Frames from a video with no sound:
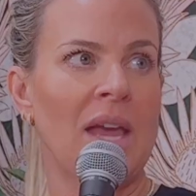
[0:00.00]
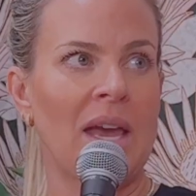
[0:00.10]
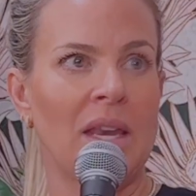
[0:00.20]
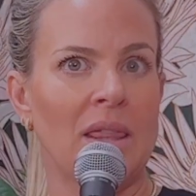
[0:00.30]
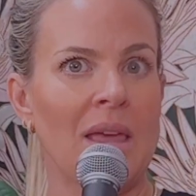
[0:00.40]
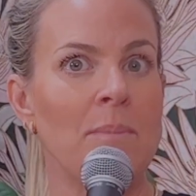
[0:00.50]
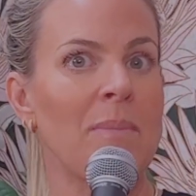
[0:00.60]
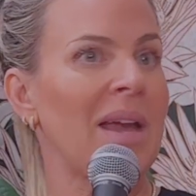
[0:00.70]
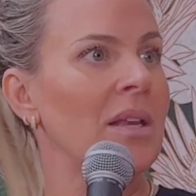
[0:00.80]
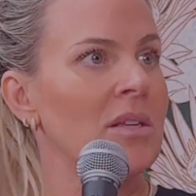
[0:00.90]
and they
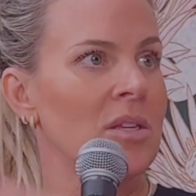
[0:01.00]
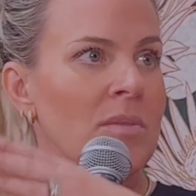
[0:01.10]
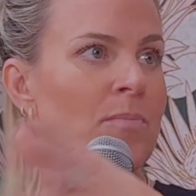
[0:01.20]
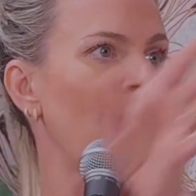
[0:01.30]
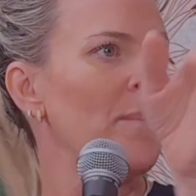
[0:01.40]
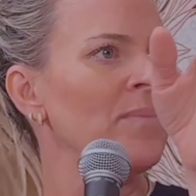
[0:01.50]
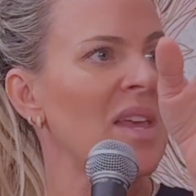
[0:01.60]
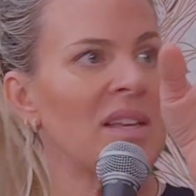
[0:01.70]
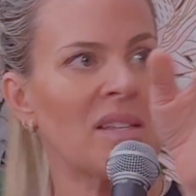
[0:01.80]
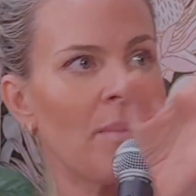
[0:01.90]
might bump
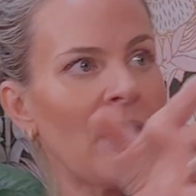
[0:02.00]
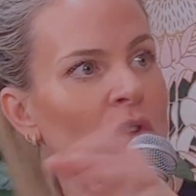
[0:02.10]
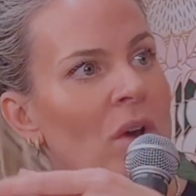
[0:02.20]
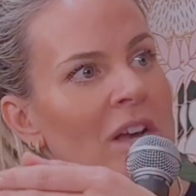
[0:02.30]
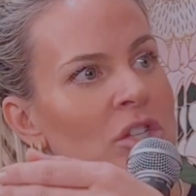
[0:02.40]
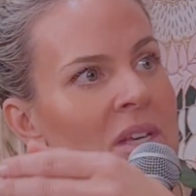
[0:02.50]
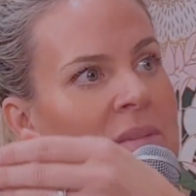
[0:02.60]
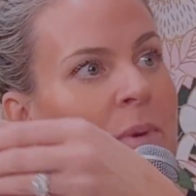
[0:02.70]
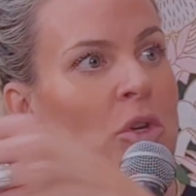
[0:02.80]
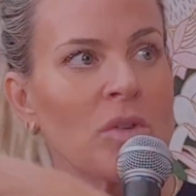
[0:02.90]
things, they might crash things,
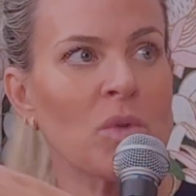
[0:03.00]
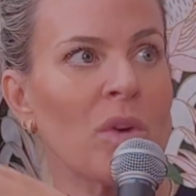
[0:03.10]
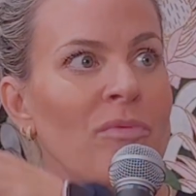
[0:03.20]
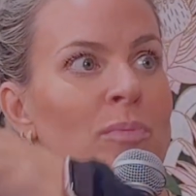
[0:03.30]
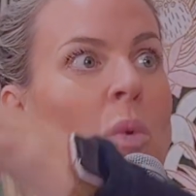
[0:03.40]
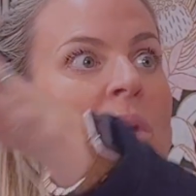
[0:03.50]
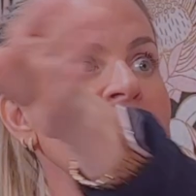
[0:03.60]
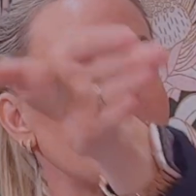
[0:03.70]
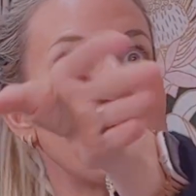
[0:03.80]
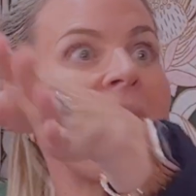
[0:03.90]
but you're just sort of
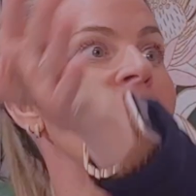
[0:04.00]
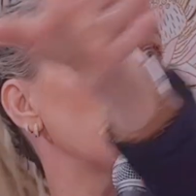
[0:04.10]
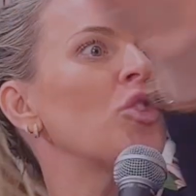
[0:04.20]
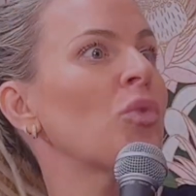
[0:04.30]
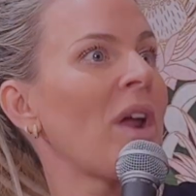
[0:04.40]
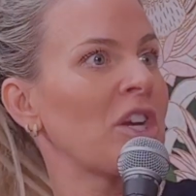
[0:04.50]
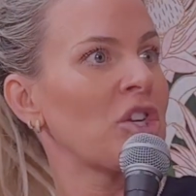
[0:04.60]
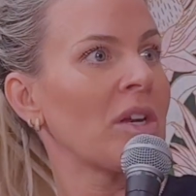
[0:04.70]
pointing them in the direction.